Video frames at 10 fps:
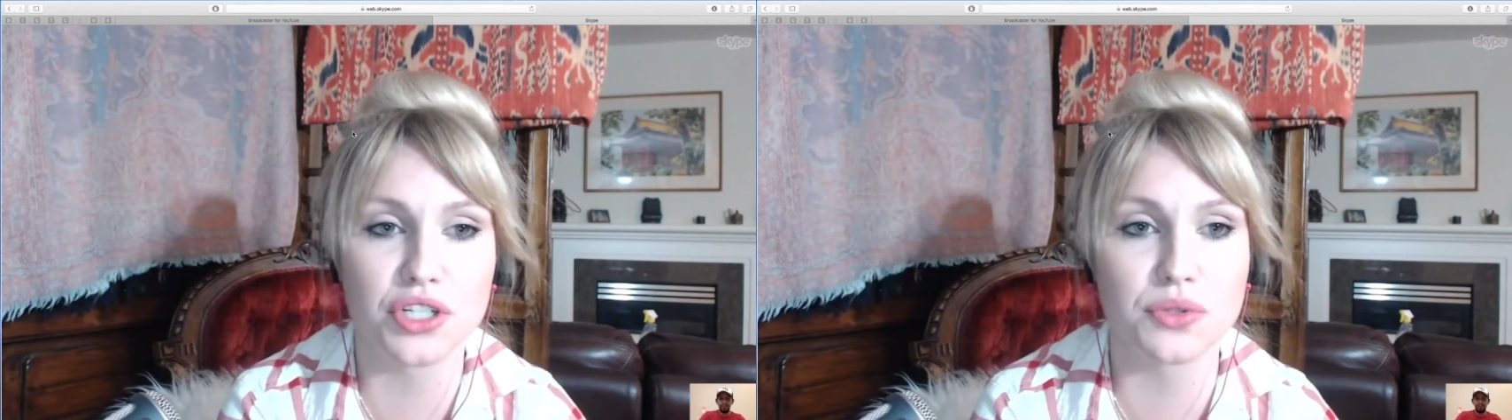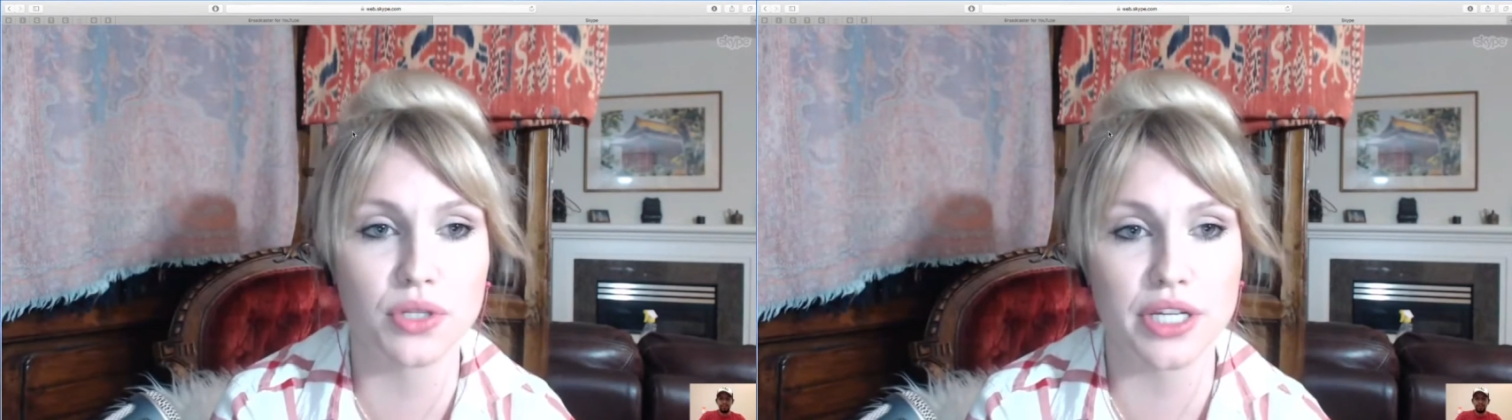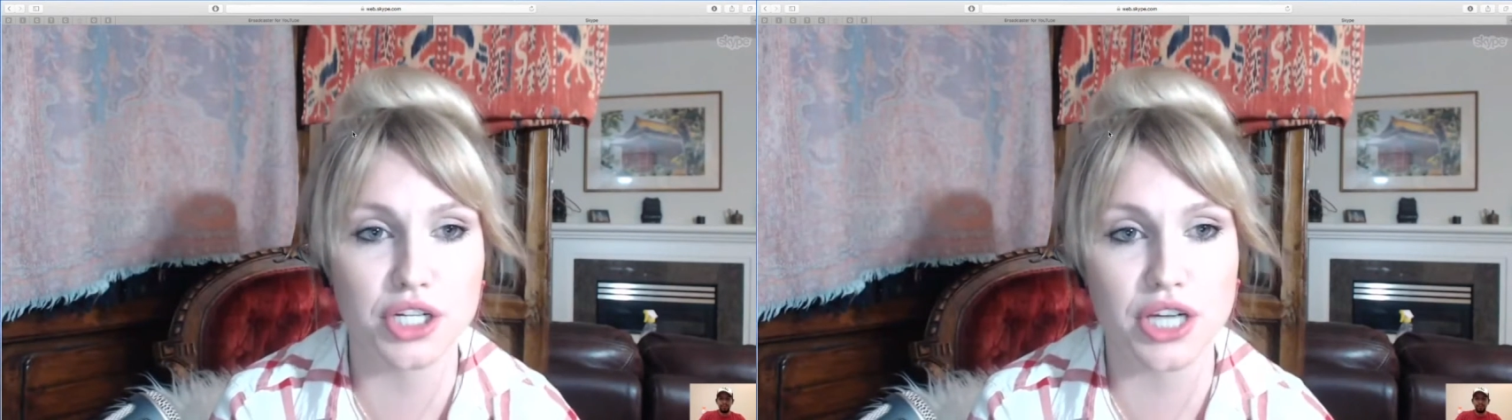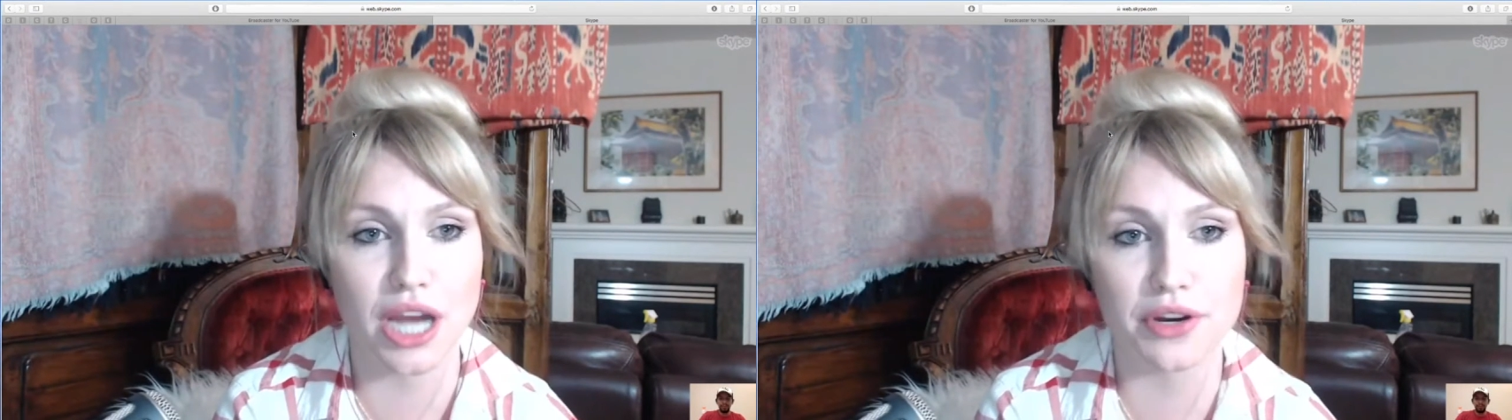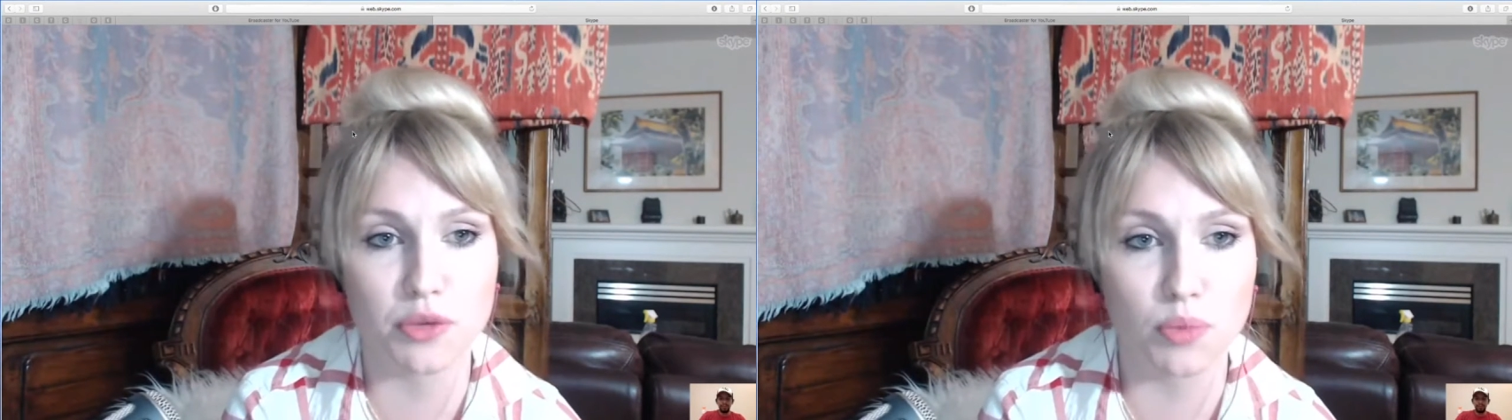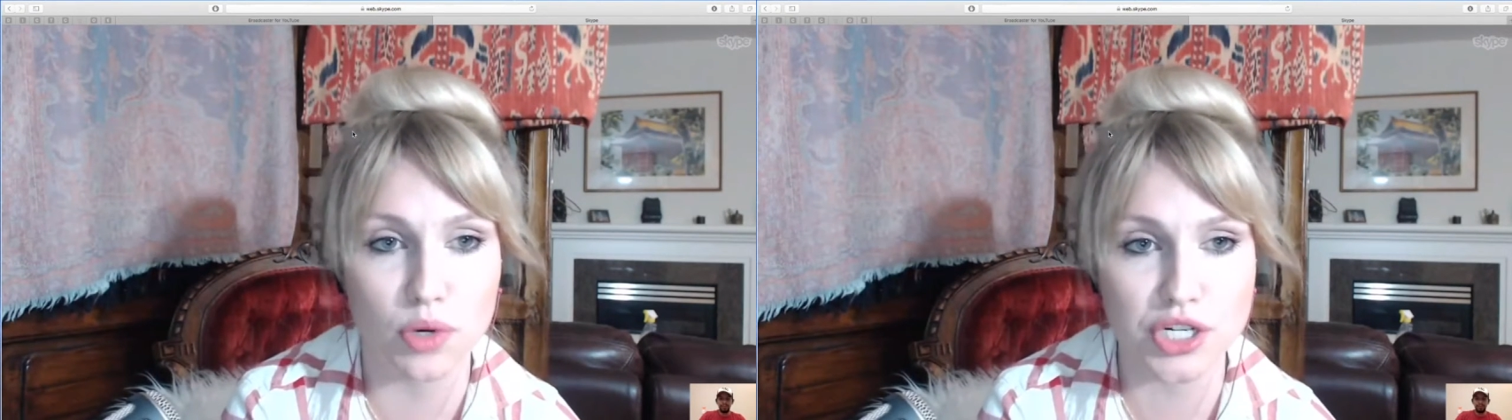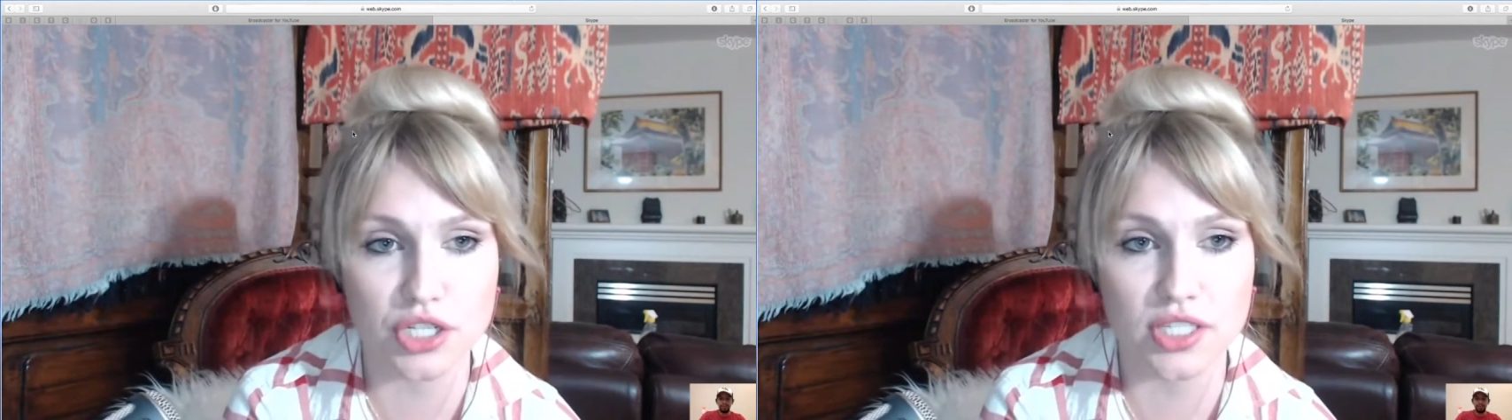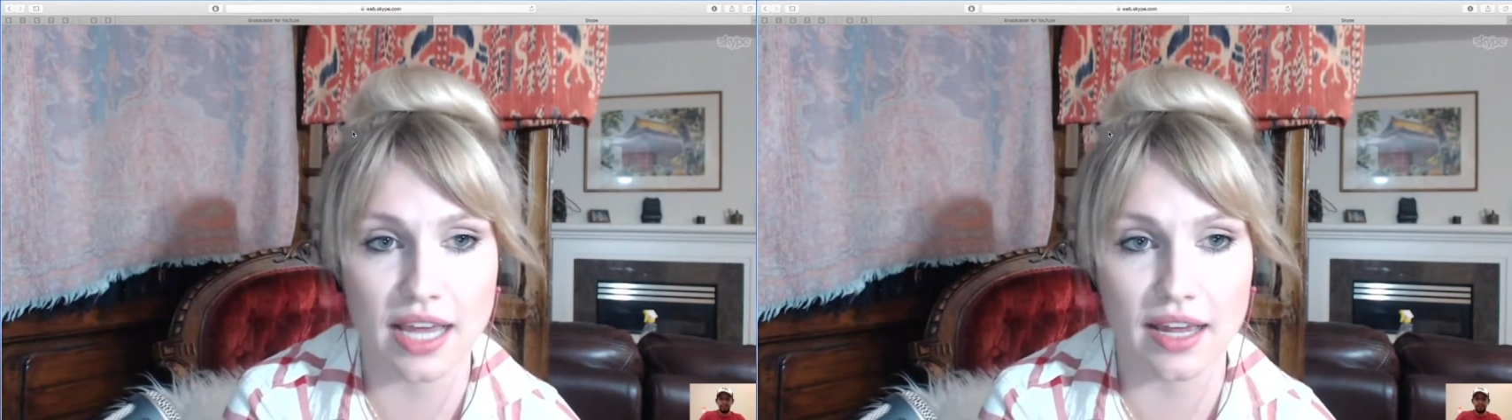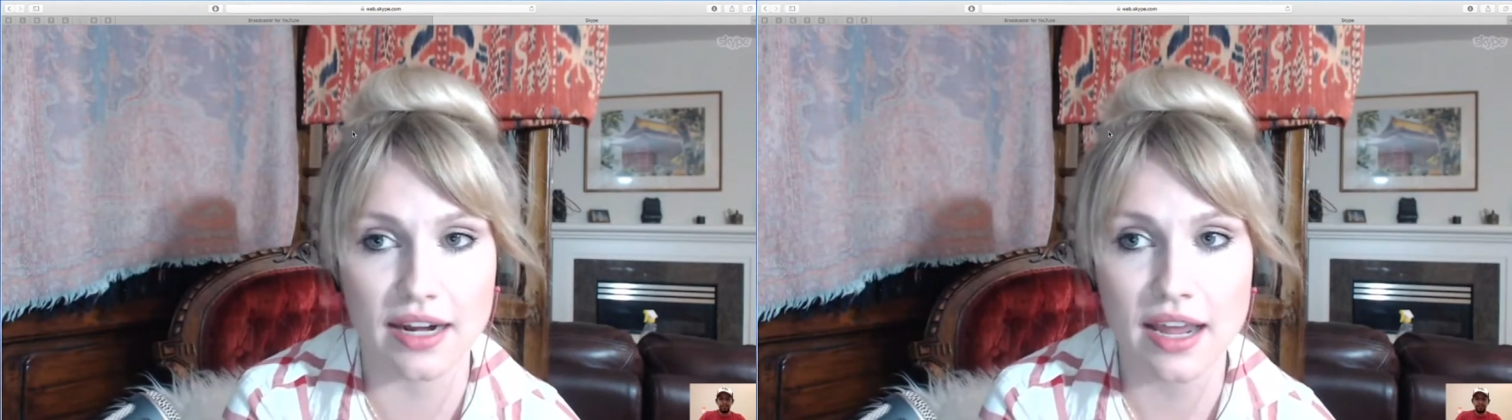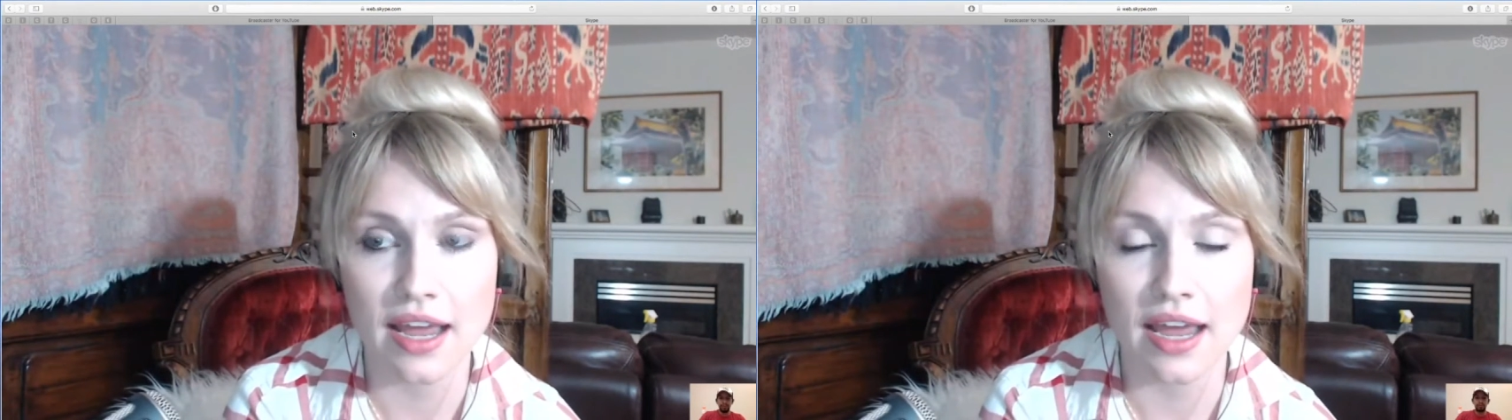She was holding a "Shout Your Abortion" sign.